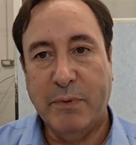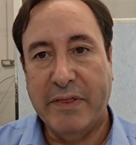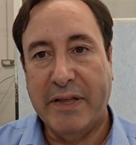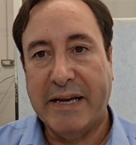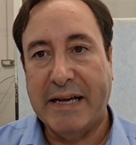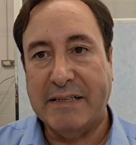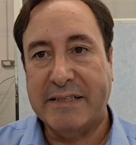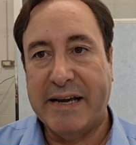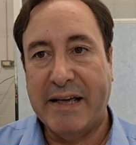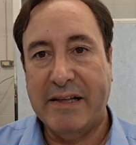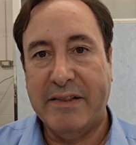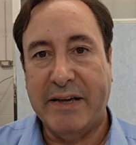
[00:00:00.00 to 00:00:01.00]
When they get
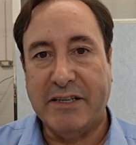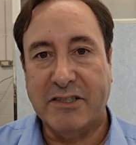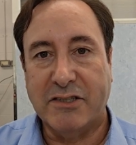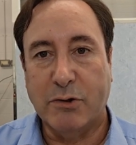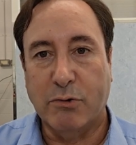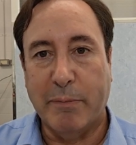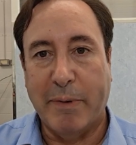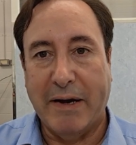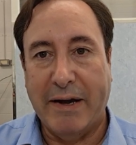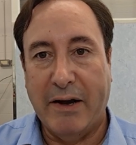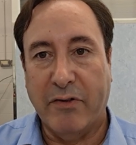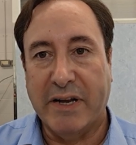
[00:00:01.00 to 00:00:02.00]
together they just talk about
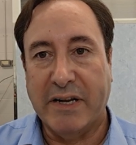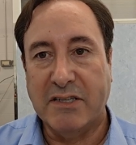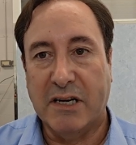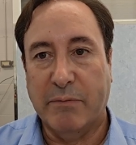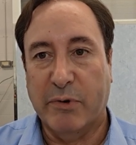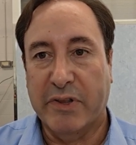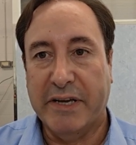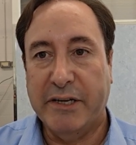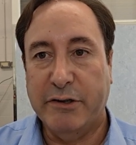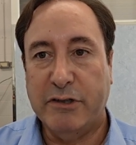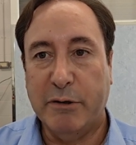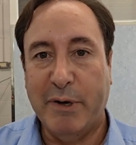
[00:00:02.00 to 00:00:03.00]
how things aren't what they
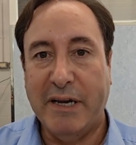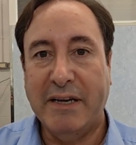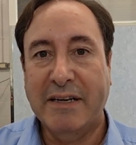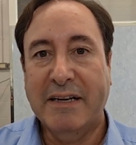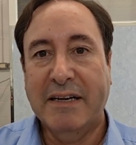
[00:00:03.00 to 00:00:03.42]
used to be